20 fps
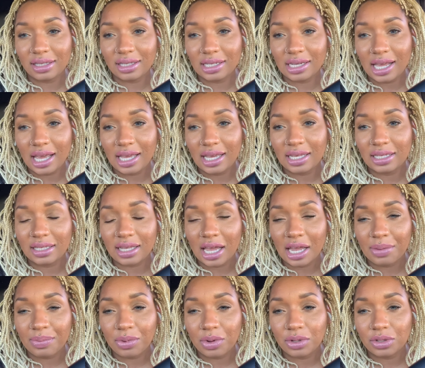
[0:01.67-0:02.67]
Today is
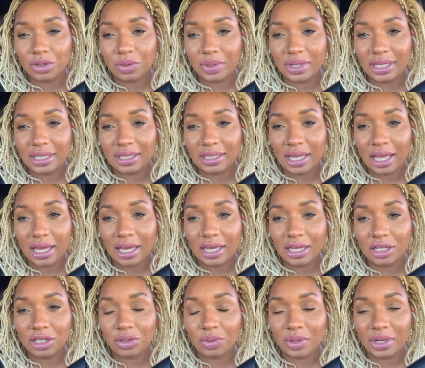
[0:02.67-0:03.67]
April
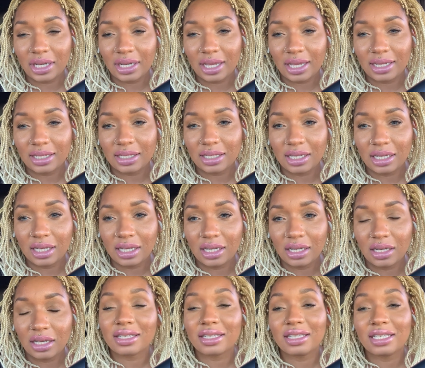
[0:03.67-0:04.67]
22nd,
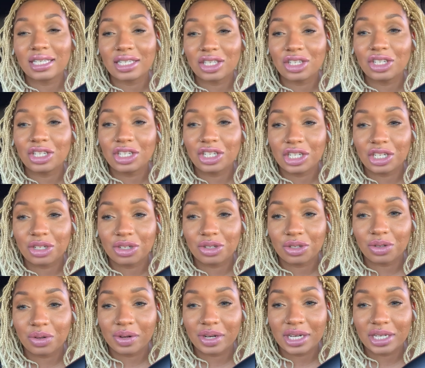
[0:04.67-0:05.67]
2019. Listen to Cheater
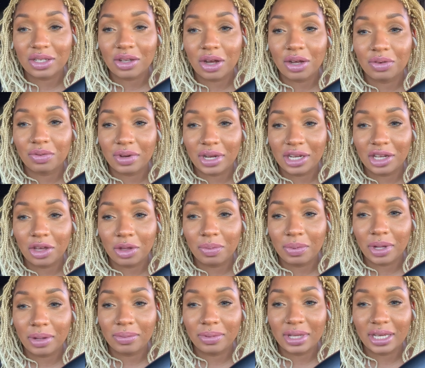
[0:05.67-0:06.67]
Stories on Radio
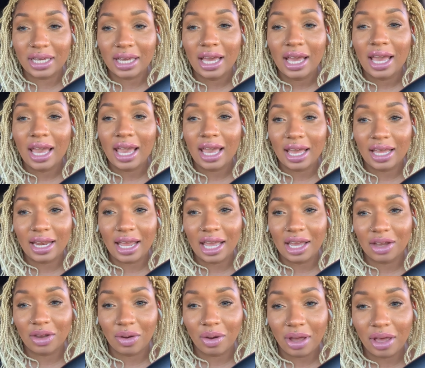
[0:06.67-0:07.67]
Public and
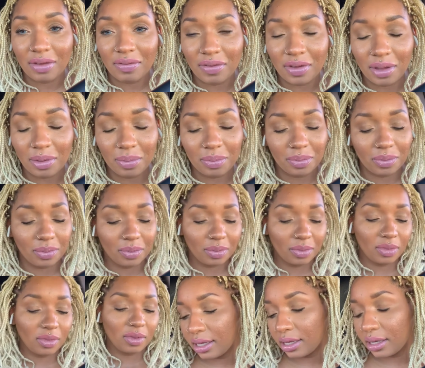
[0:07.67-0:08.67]
Anchor FM.
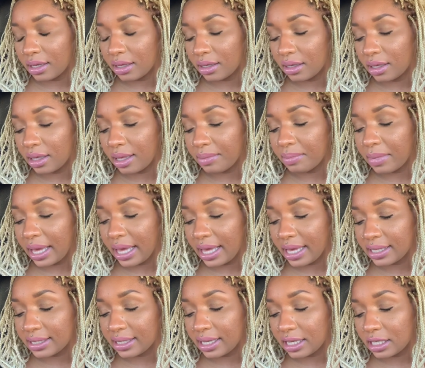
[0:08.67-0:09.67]
My
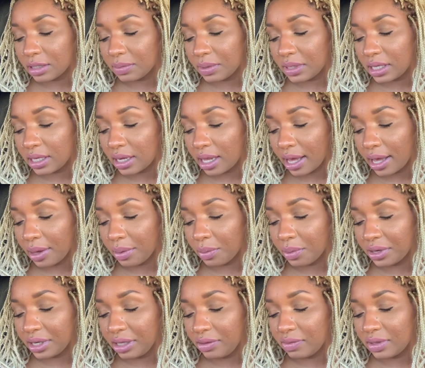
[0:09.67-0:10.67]
ex-husband and I
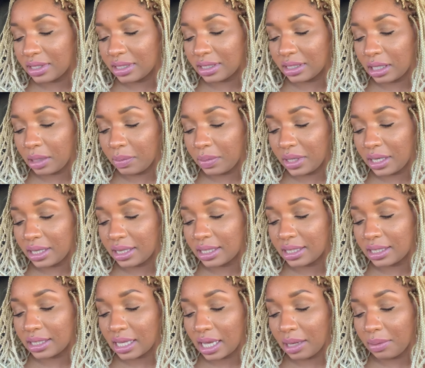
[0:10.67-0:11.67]
weren't even sleeping in
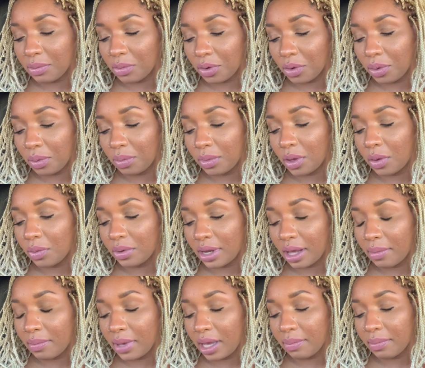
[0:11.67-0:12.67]
the same room when
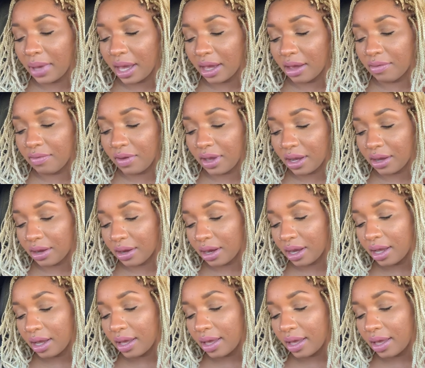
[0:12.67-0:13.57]
I met my affair.